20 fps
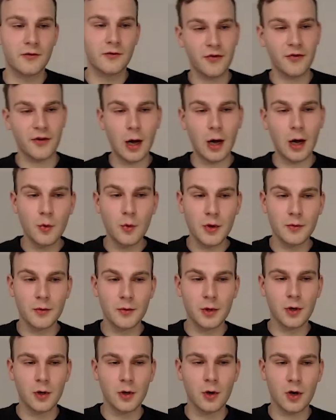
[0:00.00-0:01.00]
for now,
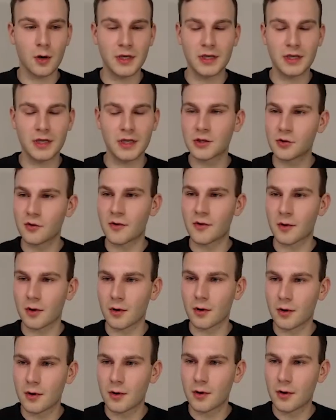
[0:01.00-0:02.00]
we will look a bit into
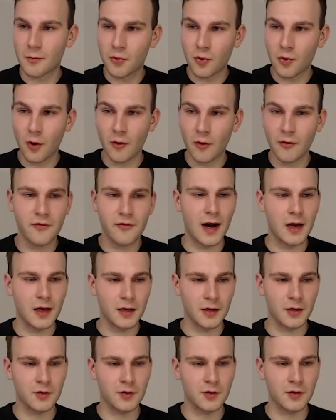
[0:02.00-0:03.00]
the
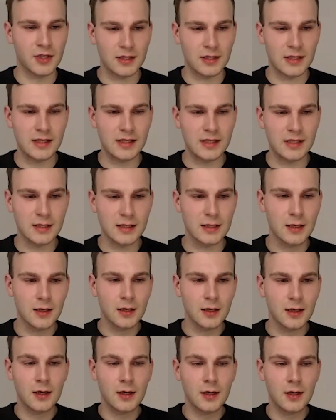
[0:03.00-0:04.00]
profiling utilities.
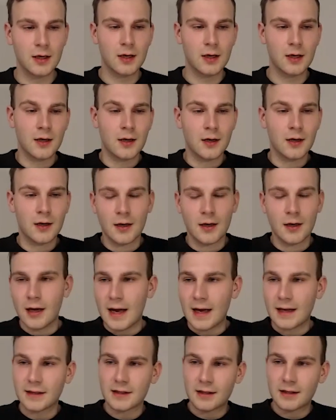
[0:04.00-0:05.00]

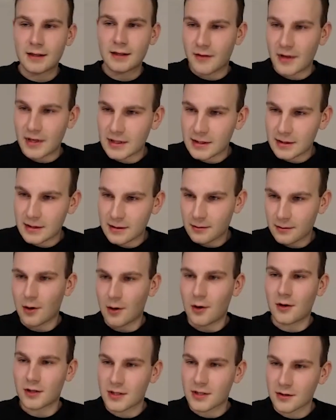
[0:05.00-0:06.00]
And then
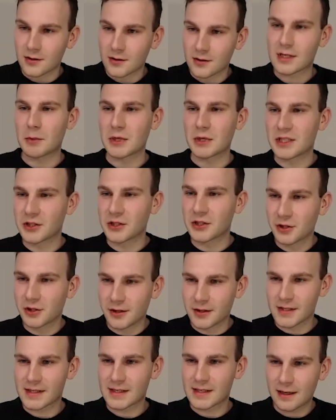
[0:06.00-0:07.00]
also some
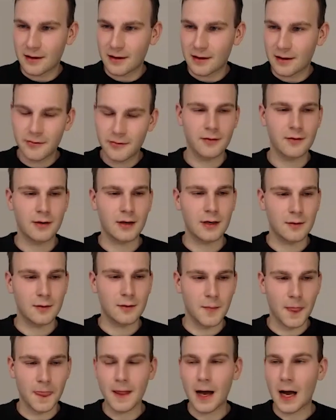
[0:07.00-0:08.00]
additional stuff.
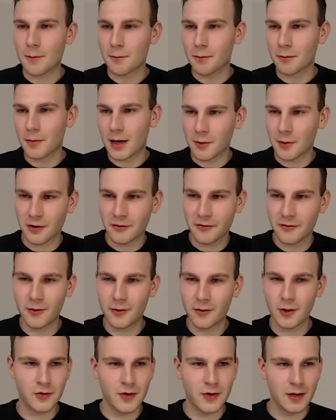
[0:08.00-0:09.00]
I'm not a
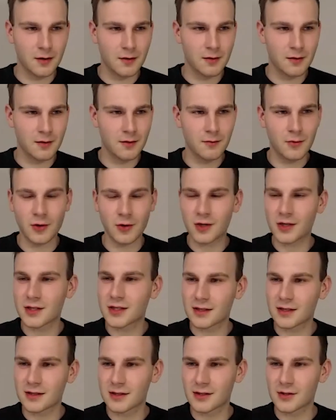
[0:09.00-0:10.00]
Fortran
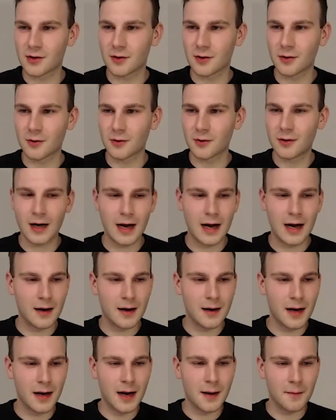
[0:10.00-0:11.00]
person, so
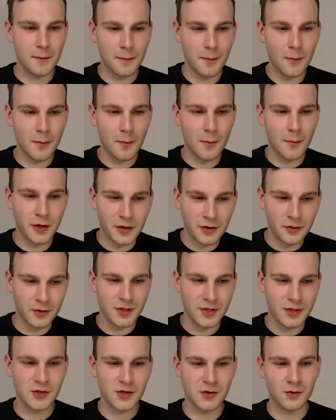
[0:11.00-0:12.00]
I'm more
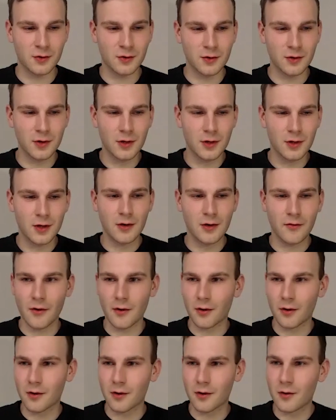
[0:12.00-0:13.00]
used to
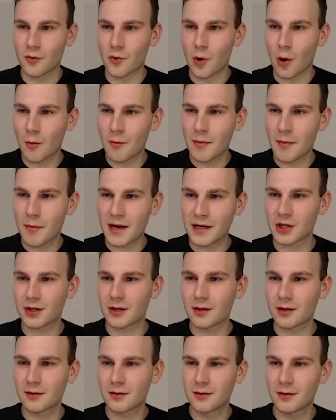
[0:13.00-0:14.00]
the row
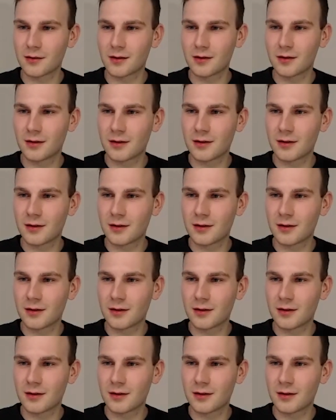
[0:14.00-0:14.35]
major